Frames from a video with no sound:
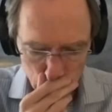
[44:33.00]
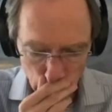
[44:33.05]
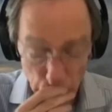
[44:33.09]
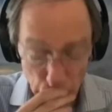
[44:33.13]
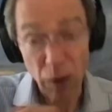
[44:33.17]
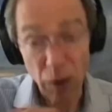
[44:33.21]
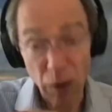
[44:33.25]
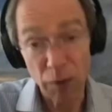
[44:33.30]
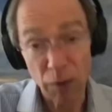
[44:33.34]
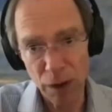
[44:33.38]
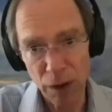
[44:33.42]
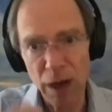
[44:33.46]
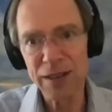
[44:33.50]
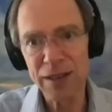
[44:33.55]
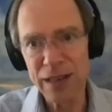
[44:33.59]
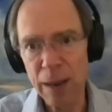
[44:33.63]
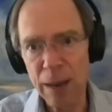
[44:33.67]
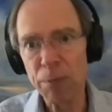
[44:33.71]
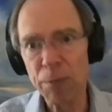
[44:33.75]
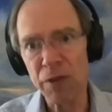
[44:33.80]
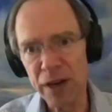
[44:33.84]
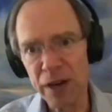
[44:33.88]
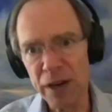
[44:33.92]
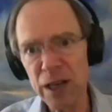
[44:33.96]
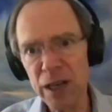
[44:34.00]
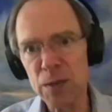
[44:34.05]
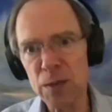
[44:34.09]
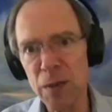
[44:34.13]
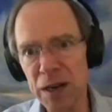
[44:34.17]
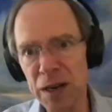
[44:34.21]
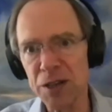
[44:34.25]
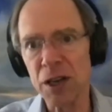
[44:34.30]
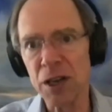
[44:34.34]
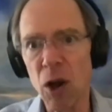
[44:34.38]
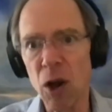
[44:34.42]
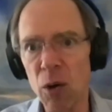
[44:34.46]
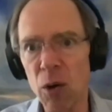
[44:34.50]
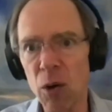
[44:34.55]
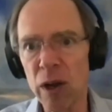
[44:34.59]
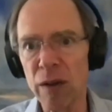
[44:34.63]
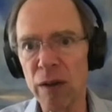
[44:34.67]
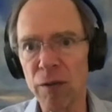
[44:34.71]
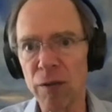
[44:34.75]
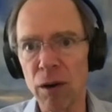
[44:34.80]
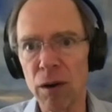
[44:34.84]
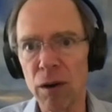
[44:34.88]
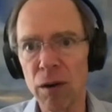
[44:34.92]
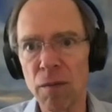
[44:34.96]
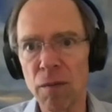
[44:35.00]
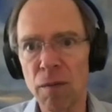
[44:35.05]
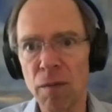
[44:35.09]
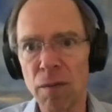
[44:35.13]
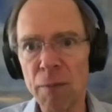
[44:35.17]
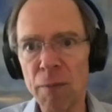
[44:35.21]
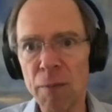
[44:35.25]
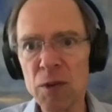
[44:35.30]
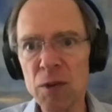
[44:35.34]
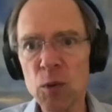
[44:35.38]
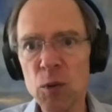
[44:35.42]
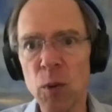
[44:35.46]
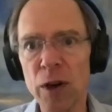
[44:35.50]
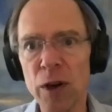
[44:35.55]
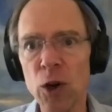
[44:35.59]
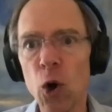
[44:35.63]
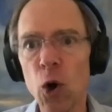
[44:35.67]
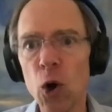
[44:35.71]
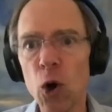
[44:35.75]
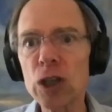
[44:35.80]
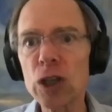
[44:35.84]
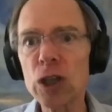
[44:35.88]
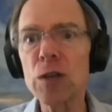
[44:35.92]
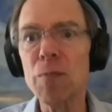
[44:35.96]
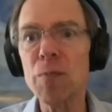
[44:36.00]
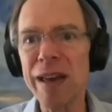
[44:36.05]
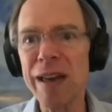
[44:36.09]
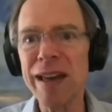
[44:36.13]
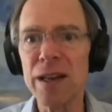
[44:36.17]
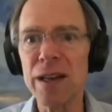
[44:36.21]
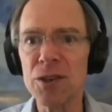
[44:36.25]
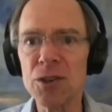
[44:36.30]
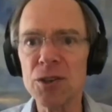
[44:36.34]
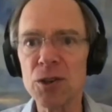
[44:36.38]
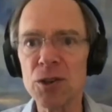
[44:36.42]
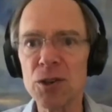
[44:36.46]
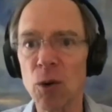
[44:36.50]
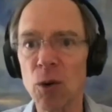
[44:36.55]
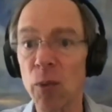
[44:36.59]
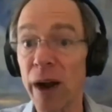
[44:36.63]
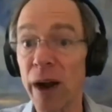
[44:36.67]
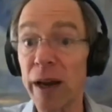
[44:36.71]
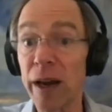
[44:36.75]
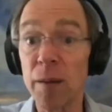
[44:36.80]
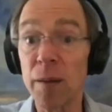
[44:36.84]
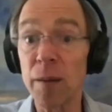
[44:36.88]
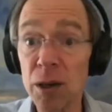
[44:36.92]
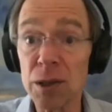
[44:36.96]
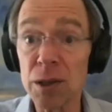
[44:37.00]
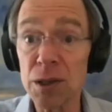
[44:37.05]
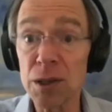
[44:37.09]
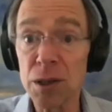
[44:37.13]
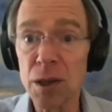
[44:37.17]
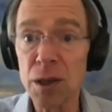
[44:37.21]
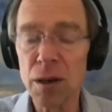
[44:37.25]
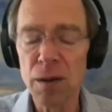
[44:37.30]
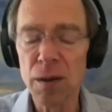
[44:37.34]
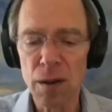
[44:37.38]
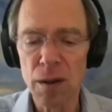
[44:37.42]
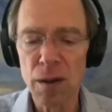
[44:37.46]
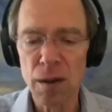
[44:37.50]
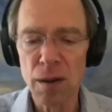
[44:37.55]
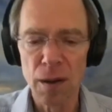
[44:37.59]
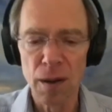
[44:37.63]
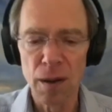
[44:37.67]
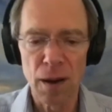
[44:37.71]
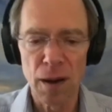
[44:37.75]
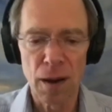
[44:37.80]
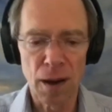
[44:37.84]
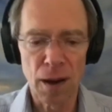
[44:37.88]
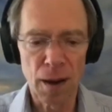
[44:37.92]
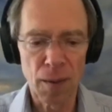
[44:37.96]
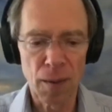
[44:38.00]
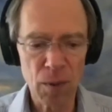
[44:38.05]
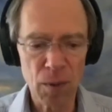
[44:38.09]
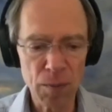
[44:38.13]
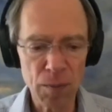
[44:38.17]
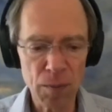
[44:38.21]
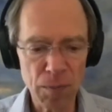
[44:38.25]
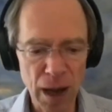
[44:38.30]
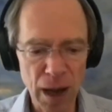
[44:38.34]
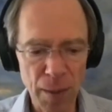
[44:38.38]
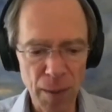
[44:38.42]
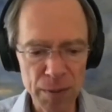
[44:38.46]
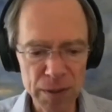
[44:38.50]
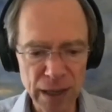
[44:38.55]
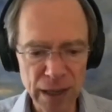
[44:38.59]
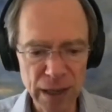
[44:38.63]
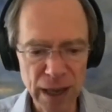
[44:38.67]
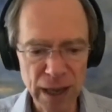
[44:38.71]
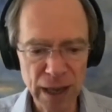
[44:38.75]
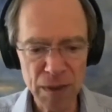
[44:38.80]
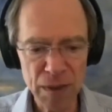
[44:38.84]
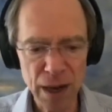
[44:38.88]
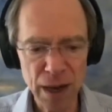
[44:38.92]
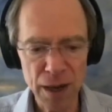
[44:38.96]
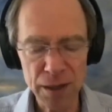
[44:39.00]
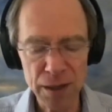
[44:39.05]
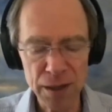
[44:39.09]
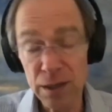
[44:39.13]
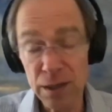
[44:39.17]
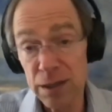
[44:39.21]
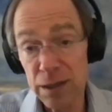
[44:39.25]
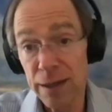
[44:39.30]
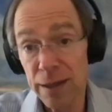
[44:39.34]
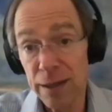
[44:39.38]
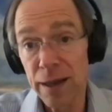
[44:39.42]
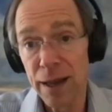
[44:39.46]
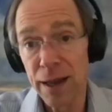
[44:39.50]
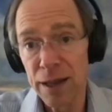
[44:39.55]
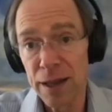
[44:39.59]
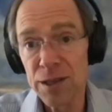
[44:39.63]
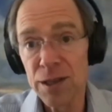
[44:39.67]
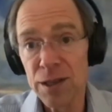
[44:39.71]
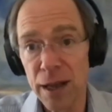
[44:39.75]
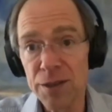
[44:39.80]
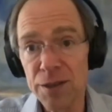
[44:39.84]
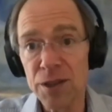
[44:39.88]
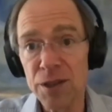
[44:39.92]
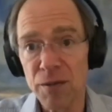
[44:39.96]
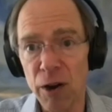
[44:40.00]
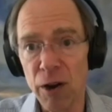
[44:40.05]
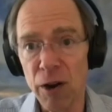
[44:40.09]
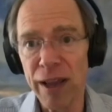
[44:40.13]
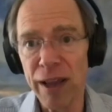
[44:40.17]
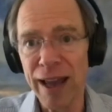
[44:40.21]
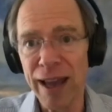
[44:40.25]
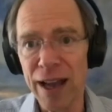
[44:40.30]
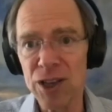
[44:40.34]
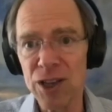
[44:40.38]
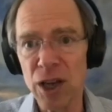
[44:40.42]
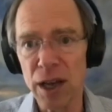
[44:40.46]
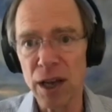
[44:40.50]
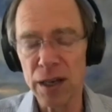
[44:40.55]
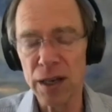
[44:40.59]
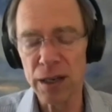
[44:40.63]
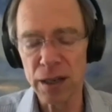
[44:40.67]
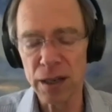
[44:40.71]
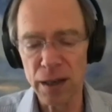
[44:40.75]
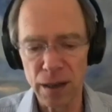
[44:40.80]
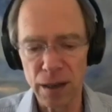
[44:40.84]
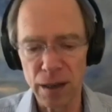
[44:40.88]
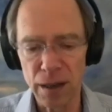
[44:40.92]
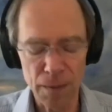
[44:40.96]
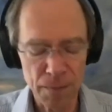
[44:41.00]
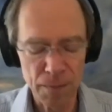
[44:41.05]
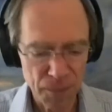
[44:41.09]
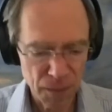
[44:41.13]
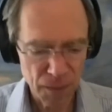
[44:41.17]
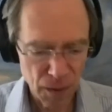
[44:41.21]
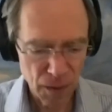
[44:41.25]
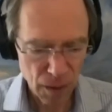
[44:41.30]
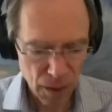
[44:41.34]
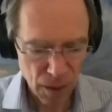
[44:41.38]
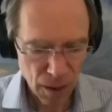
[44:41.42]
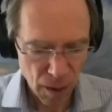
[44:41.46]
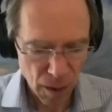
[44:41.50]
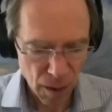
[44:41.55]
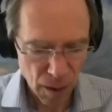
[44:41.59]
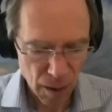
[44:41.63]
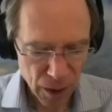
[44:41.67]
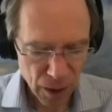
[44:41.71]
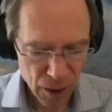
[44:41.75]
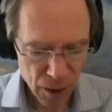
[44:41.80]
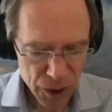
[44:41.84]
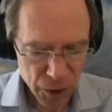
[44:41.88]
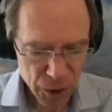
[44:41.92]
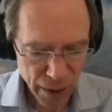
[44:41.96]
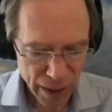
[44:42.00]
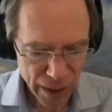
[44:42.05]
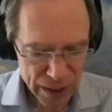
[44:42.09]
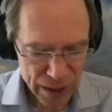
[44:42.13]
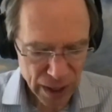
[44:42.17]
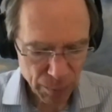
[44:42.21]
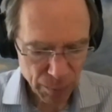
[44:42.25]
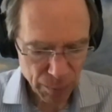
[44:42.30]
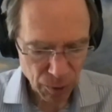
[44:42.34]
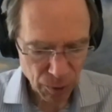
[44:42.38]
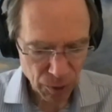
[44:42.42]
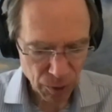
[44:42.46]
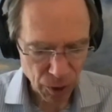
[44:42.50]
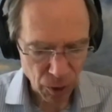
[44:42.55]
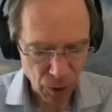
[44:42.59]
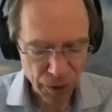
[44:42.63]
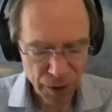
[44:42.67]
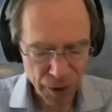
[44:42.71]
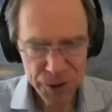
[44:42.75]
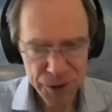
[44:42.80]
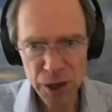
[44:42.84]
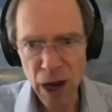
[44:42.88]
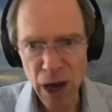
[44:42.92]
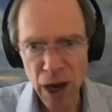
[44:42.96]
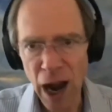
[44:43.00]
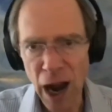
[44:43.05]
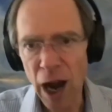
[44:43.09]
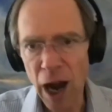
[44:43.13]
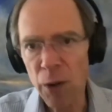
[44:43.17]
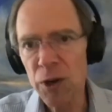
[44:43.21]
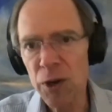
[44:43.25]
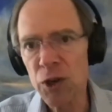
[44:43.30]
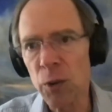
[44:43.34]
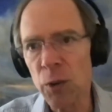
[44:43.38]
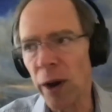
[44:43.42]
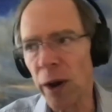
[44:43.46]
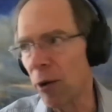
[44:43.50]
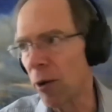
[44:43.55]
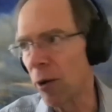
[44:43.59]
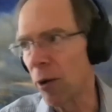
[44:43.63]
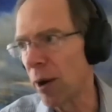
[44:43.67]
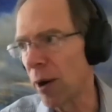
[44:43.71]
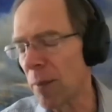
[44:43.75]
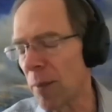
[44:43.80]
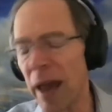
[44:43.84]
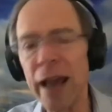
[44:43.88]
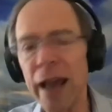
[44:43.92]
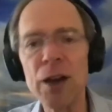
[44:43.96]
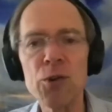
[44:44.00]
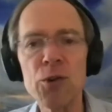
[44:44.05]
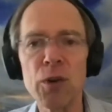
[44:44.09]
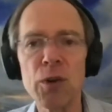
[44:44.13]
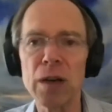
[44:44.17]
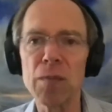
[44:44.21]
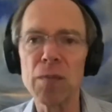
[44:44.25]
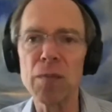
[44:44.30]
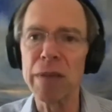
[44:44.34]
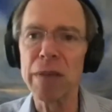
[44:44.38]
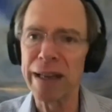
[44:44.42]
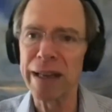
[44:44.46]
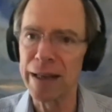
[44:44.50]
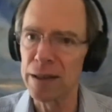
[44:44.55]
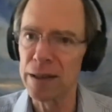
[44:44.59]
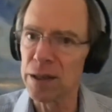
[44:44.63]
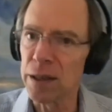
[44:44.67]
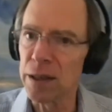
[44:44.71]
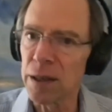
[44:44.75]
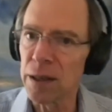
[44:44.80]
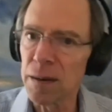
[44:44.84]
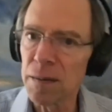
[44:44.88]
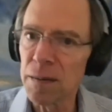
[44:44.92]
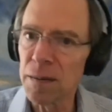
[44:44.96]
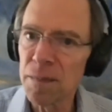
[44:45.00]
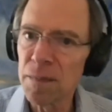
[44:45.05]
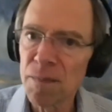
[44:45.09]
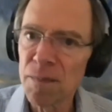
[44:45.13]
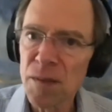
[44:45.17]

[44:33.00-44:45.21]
you know, example that is me is the Go Giver that was what hooked me into writing books. Um, when Bob gave me that idea, it's like it's it's a very catchy idea. Here's a great example though. There's an Irish writer named Adrian McKinty